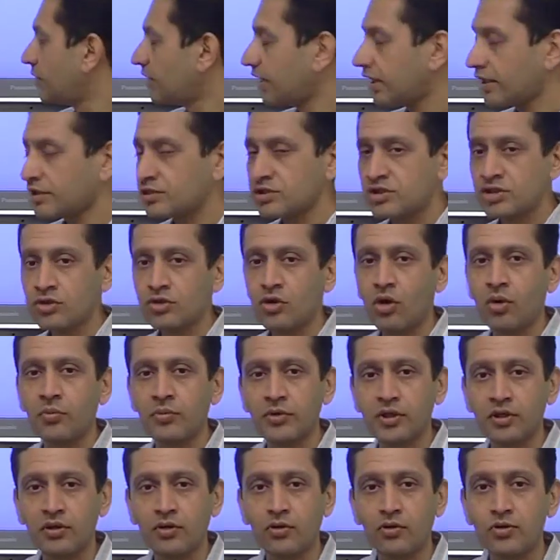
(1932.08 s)

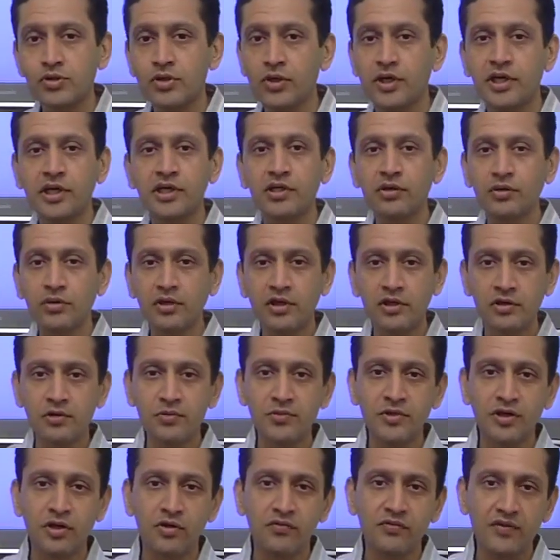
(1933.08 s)
Brainstorming. Also get into a
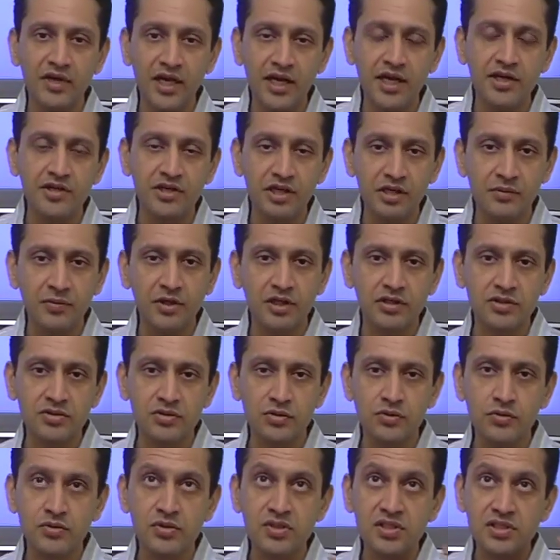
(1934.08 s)
little bit of daydreaming.
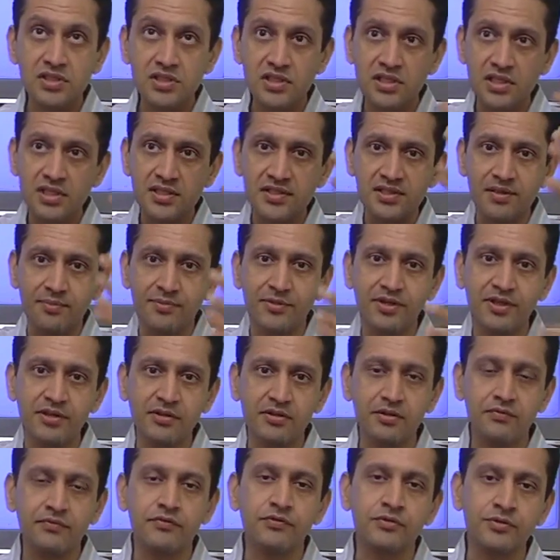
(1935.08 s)
So you see
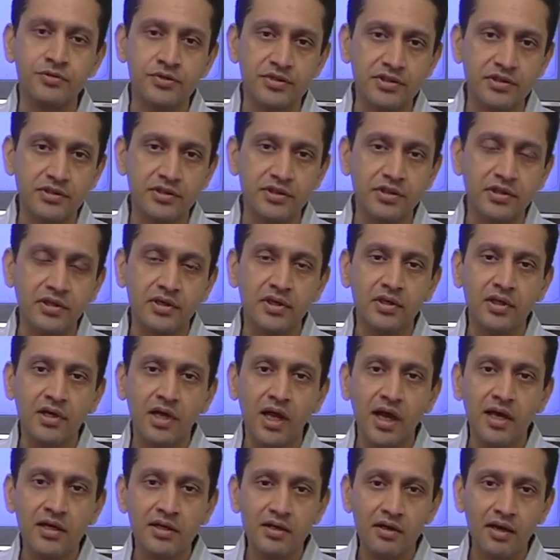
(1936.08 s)
something in the future
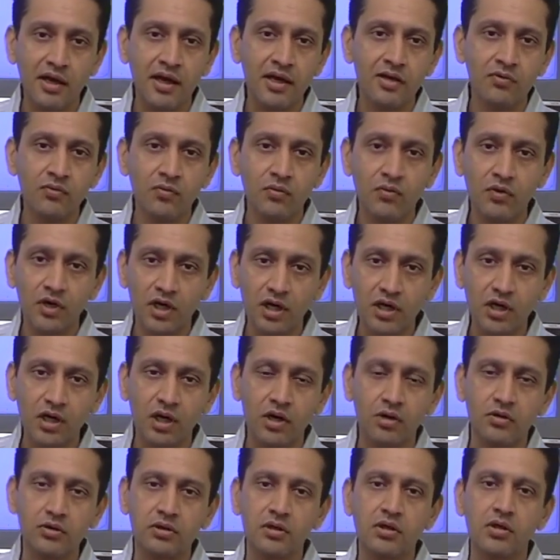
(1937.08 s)
and try and work
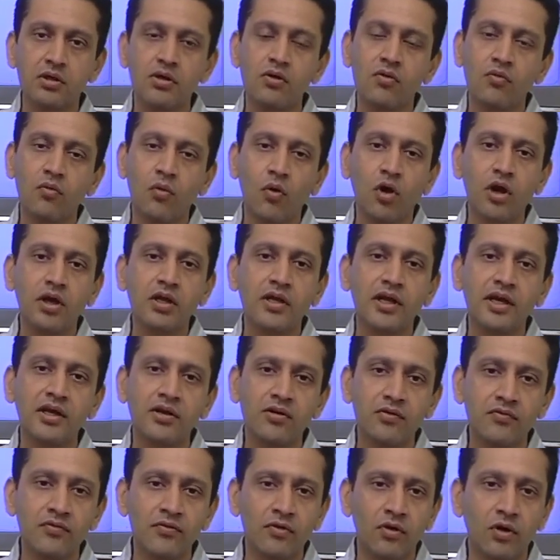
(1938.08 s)
out what
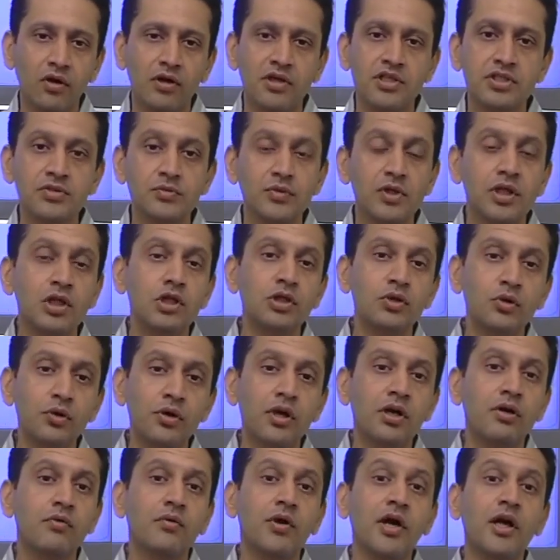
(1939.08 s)
kind of knowledge will
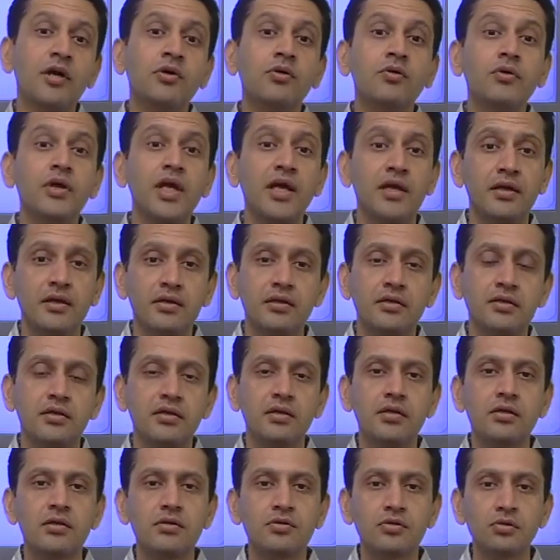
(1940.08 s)
you require today
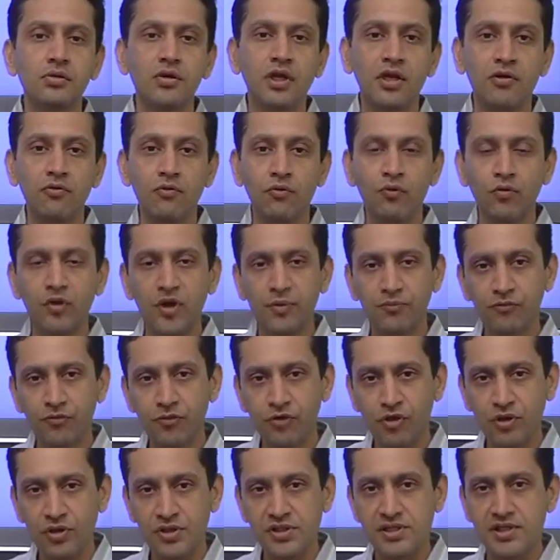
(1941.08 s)
to
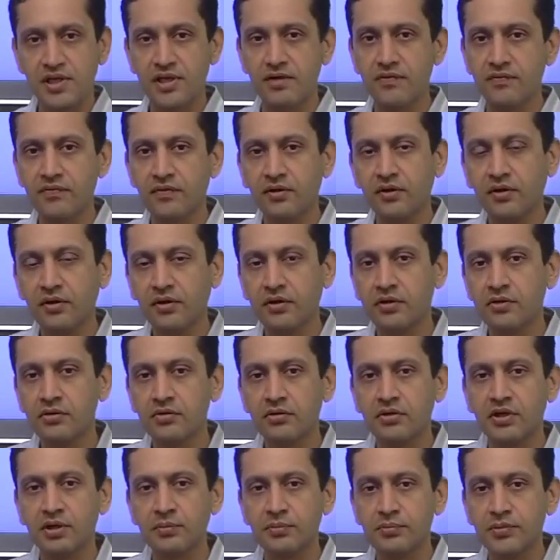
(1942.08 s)
equip yourself
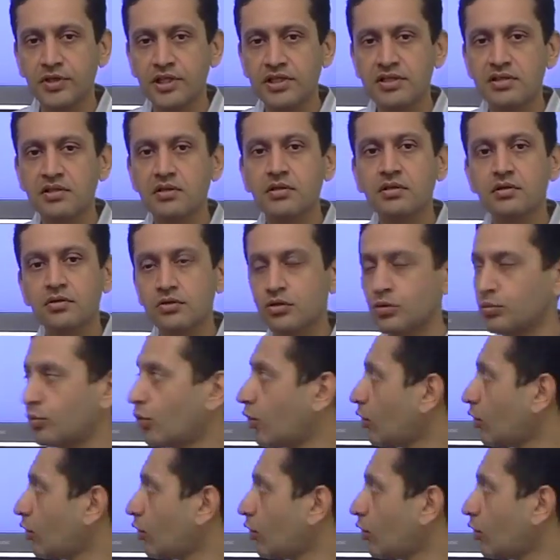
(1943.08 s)
to compete